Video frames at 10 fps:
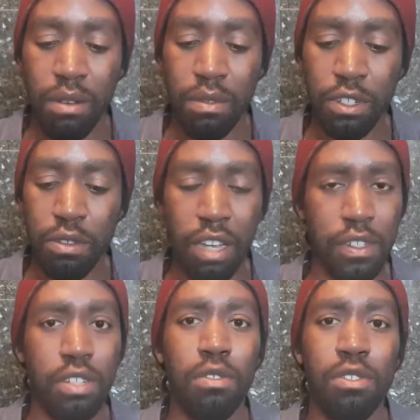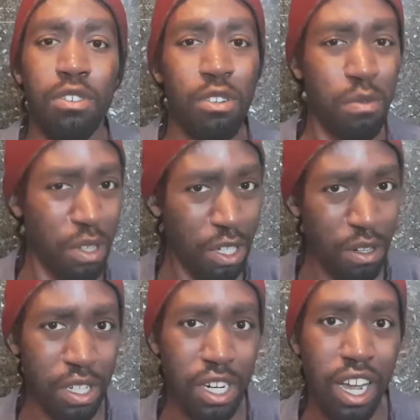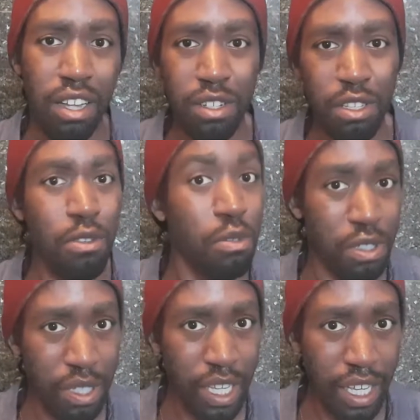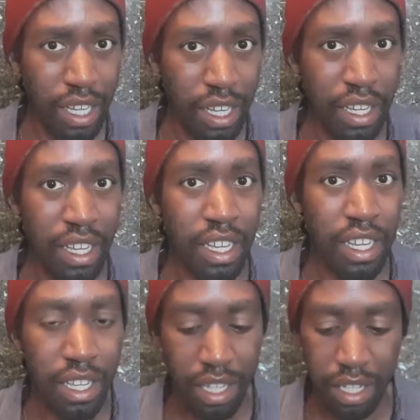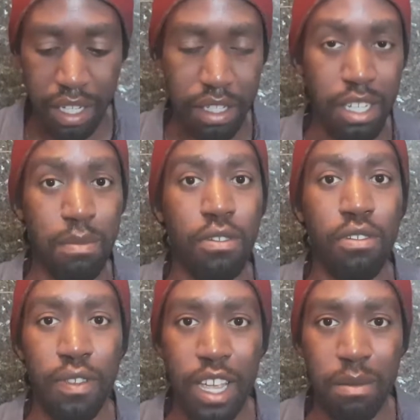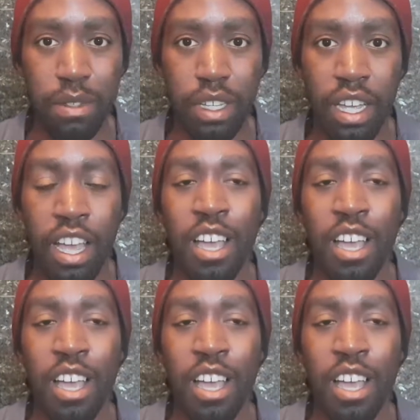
when you have children, or when you're a child, usually, in a typical family,